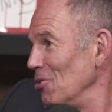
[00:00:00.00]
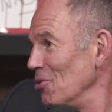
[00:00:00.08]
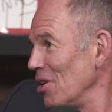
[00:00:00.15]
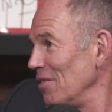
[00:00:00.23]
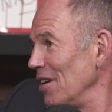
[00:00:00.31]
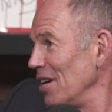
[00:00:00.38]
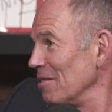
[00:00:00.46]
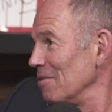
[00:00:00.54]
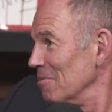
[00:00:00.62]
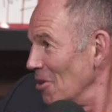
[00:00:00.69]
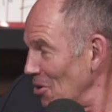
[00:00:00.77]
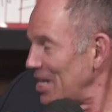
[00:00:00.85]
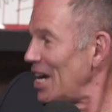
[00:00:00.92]
who can then,
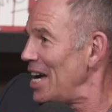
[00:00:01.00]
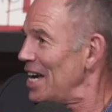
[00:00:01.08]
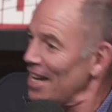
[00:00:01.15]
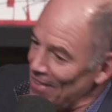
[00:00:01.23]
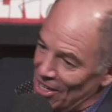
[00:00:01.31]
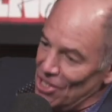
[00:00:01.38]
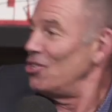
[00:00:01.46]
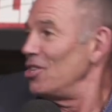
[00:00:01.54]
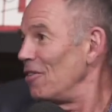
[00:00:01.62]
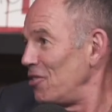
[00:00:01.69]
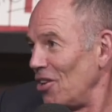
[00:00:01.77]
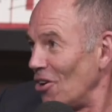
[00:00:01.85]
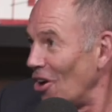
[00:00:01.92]
okay, and they yeah.
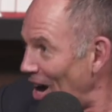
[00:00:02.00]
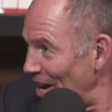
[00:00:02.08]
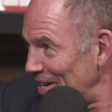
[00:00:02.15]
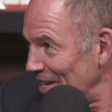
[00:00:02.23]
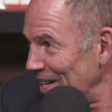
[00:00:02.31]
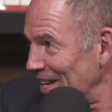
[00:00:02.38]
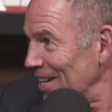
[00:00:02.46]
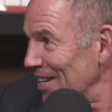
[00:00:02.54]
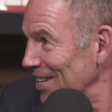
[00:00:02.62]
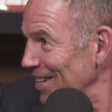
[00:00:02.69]
shift and then on it again.